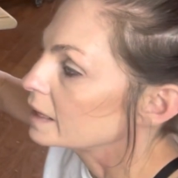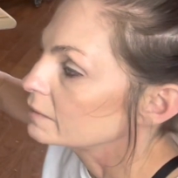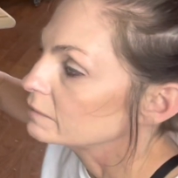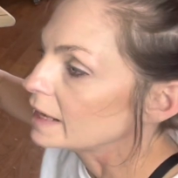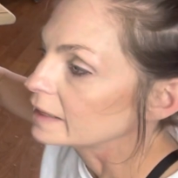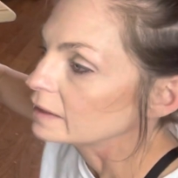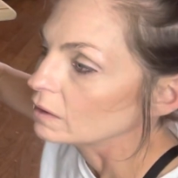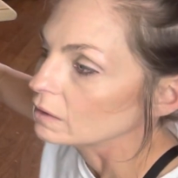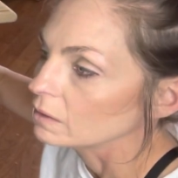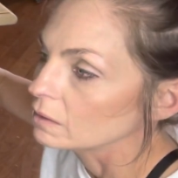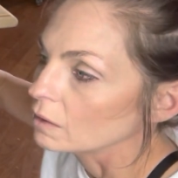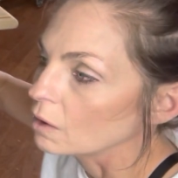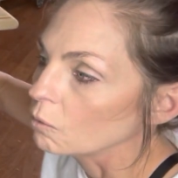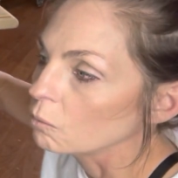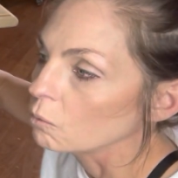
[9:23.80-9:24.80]
of like a
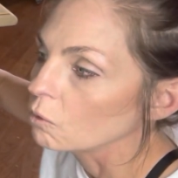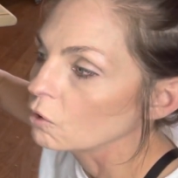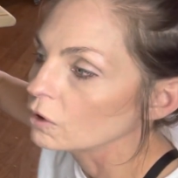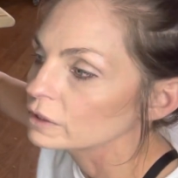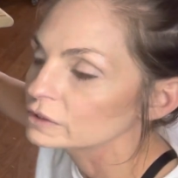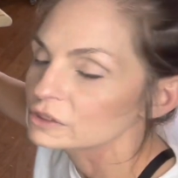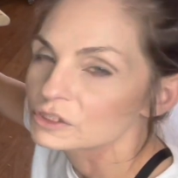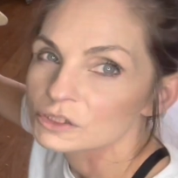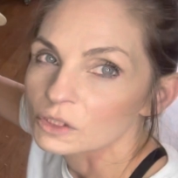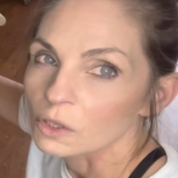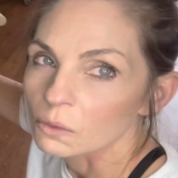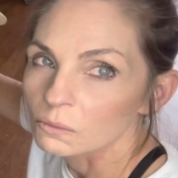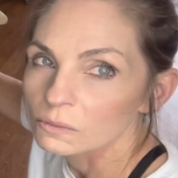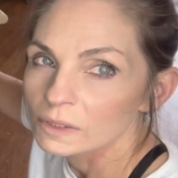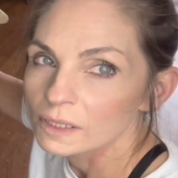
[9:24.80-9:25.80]
worn
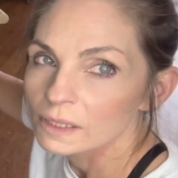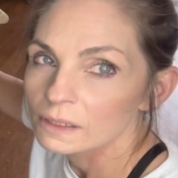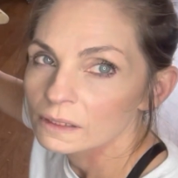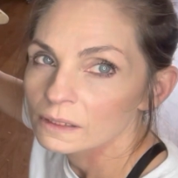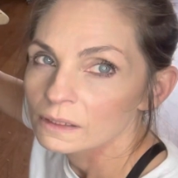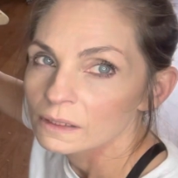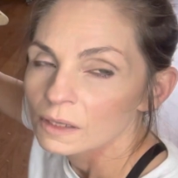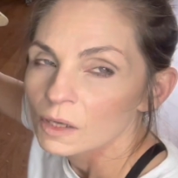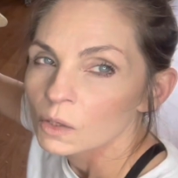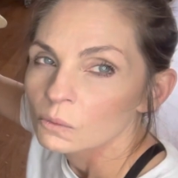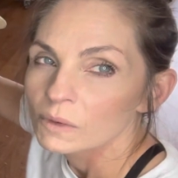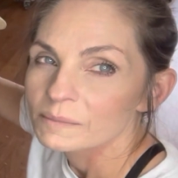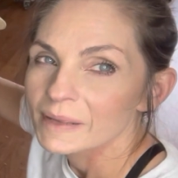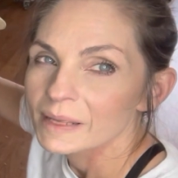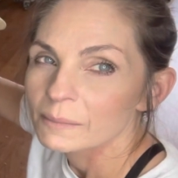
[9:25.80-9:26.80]
stone look.
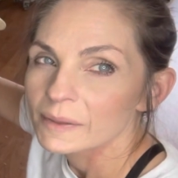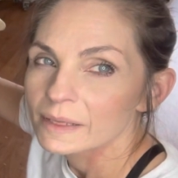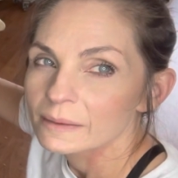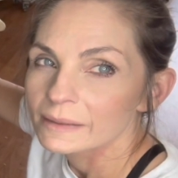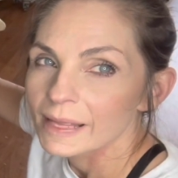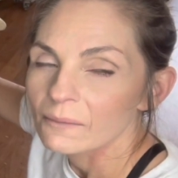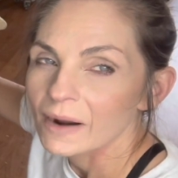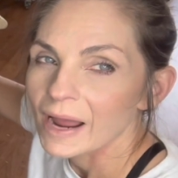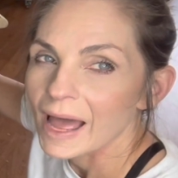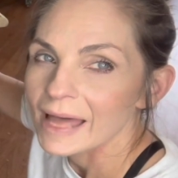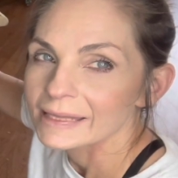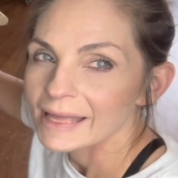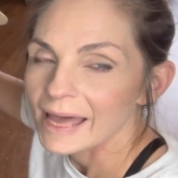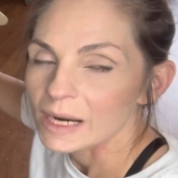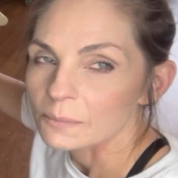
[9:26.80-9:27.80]
With maybe they
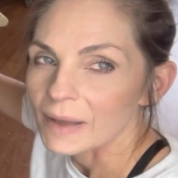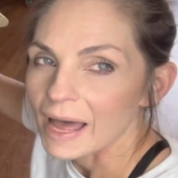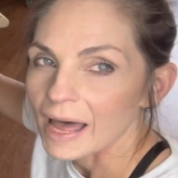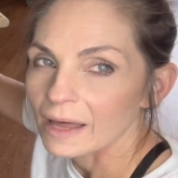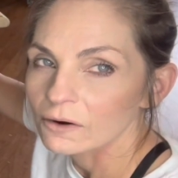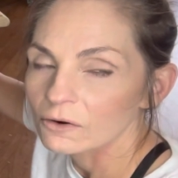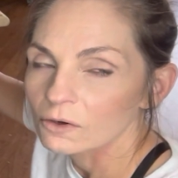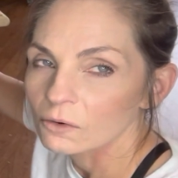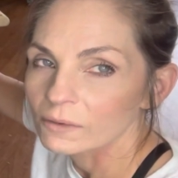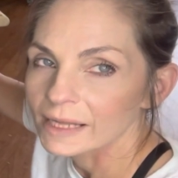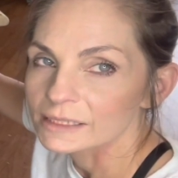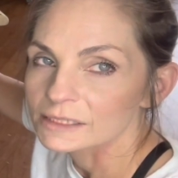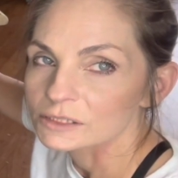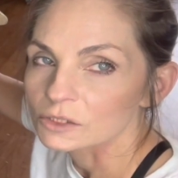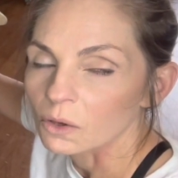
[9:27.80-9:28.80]
had a pattern on
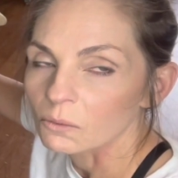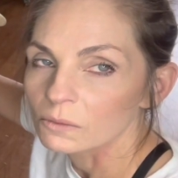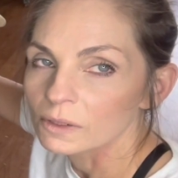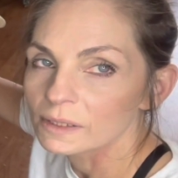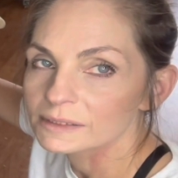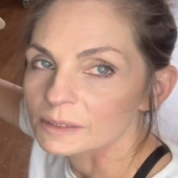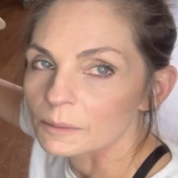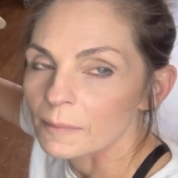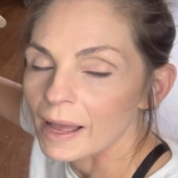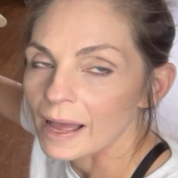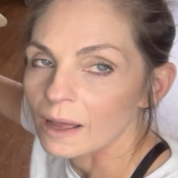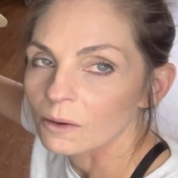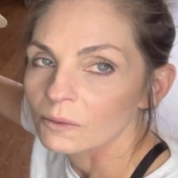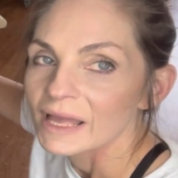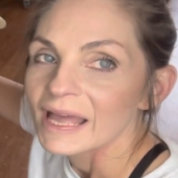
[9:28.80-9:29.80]
that stone look
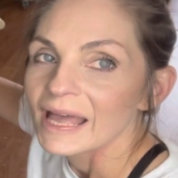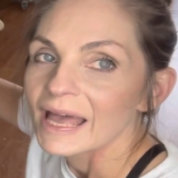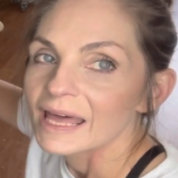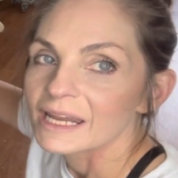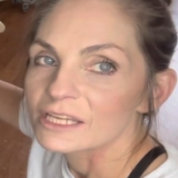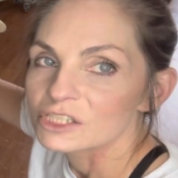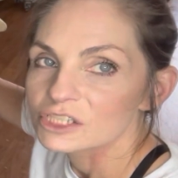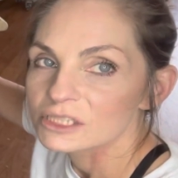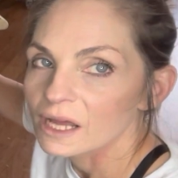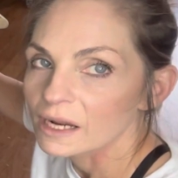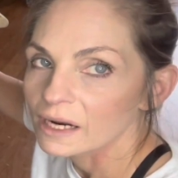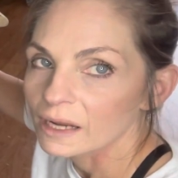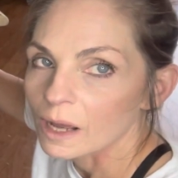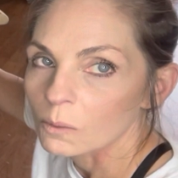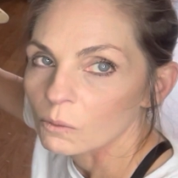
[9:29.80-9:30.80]
somehow, and it just
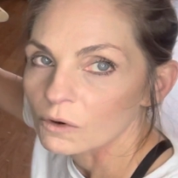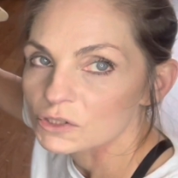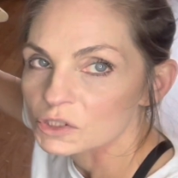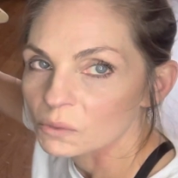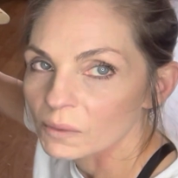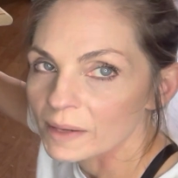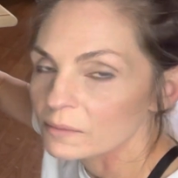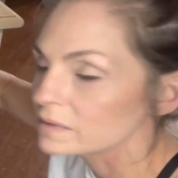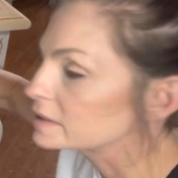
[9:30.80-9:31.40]
kind of got washed away with